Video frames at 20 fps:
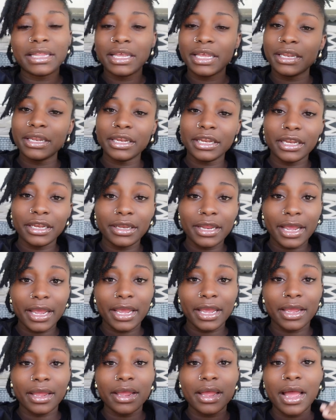the end of the
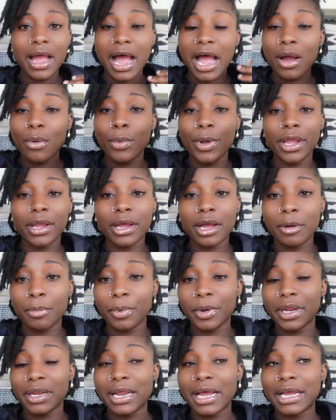day, I wake up
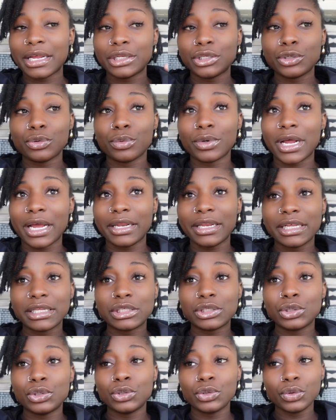and I do what I need
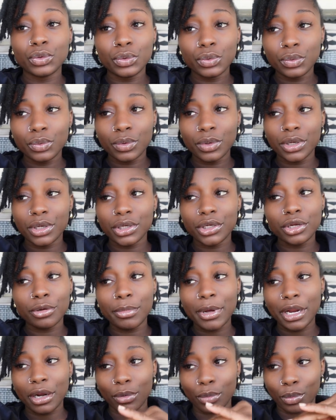to do. No
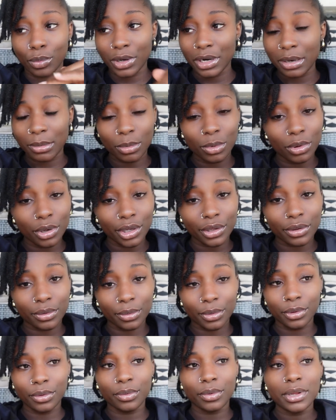matter what I'm going
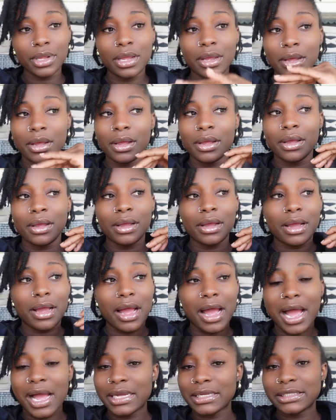through,
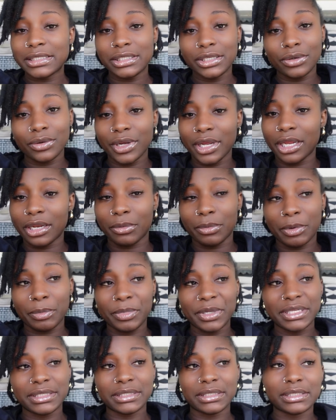I still handle my
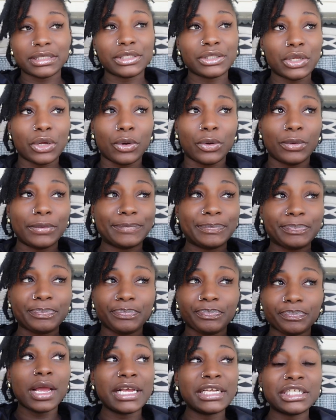business. So
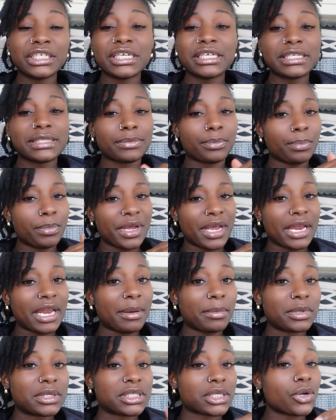it's just being
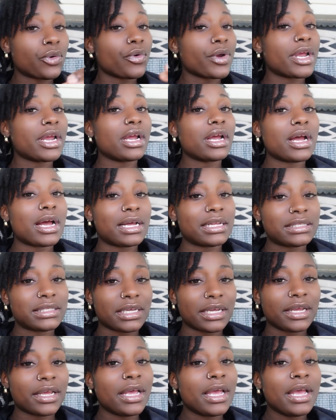able to create
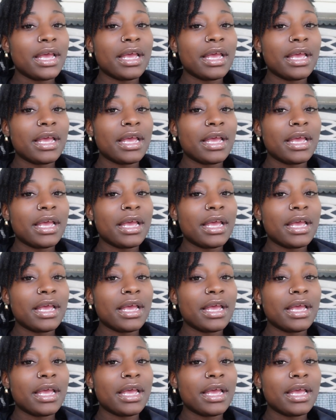content